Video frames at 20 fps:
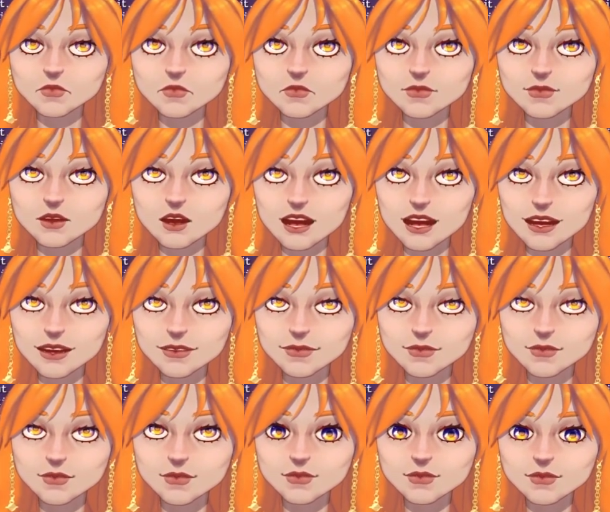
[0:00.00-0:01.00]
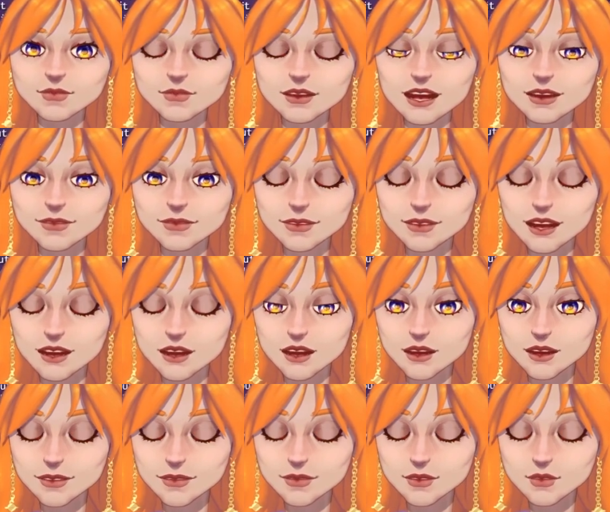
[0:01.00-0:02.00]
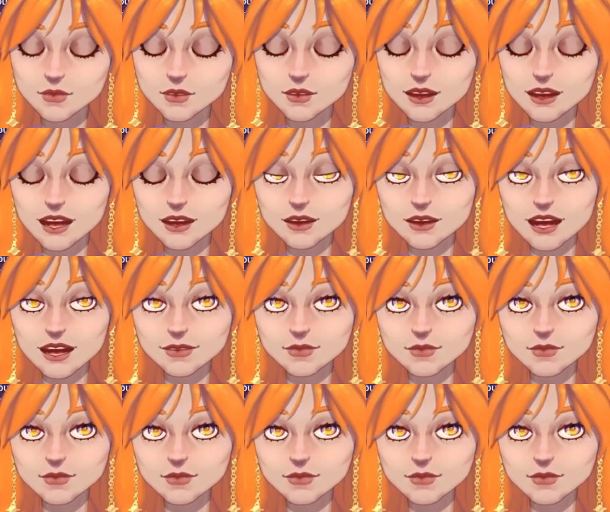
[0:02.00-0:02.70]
Wait, I think I heard it in Numenera.